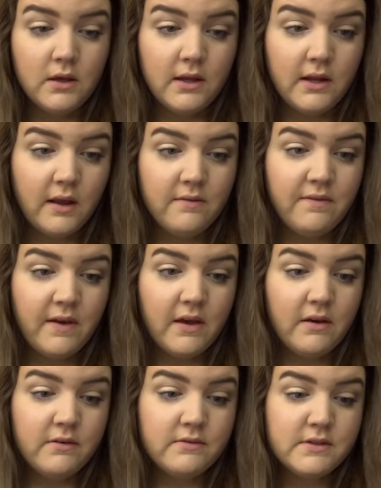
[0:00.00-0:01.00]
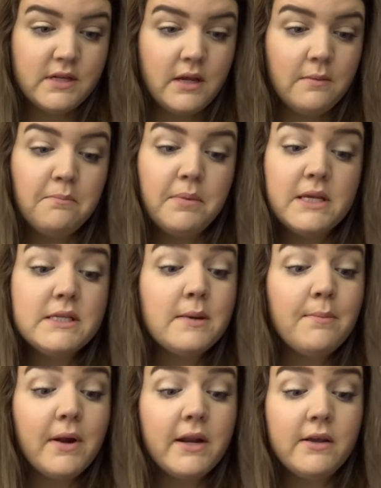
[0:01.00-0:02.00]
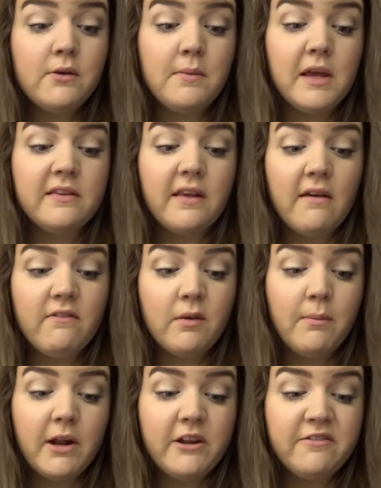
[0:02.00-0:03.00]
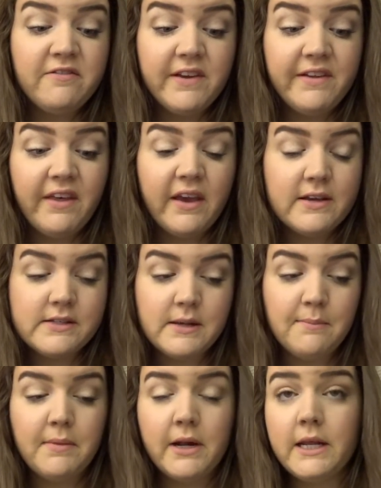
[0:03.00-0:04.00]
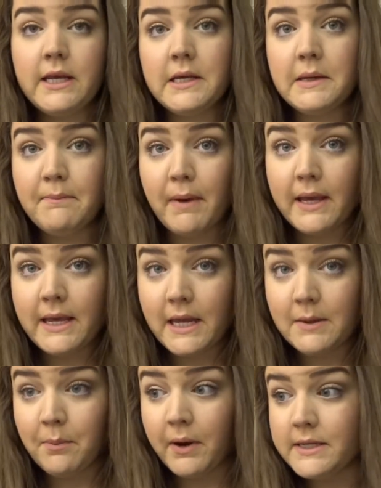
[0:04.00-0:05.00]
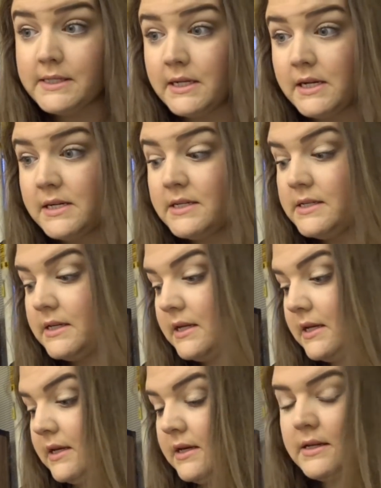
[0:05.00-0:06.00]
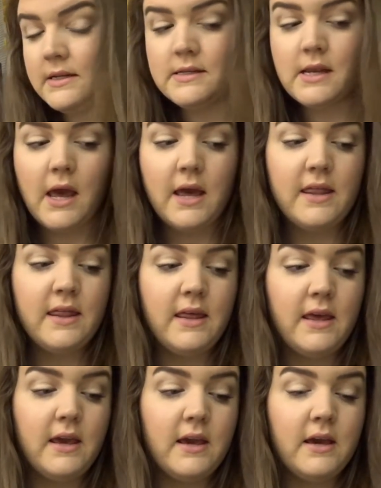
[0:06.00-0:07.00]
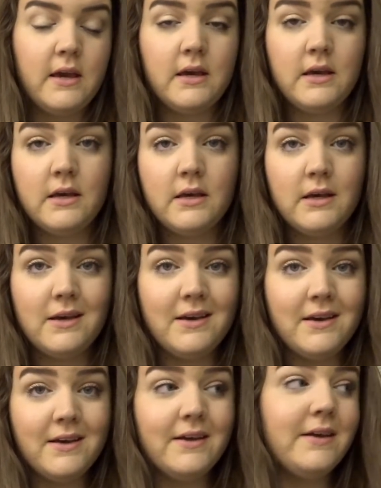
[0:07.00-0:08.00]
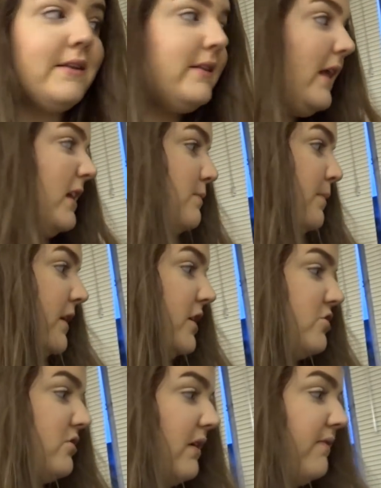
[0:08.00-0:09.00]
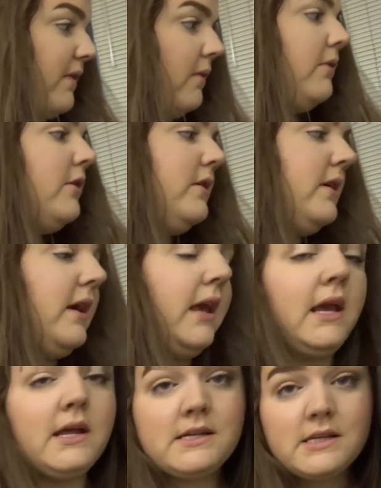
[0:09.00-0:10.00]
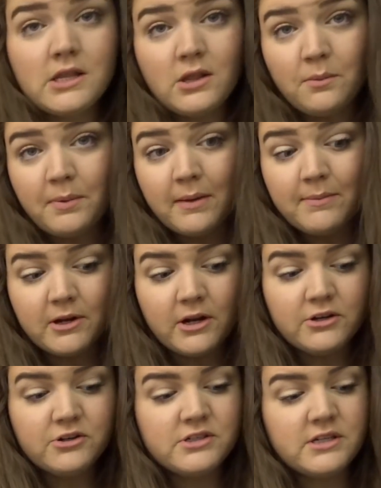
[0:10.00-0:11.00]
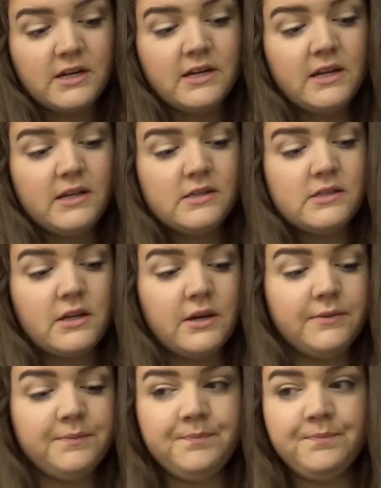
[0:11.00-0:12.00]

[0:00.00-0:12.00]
and I found be somebody who makes everybody feel like a somebody by Kid President, and I think that's pretty straightforward and they'll be able to understand it. So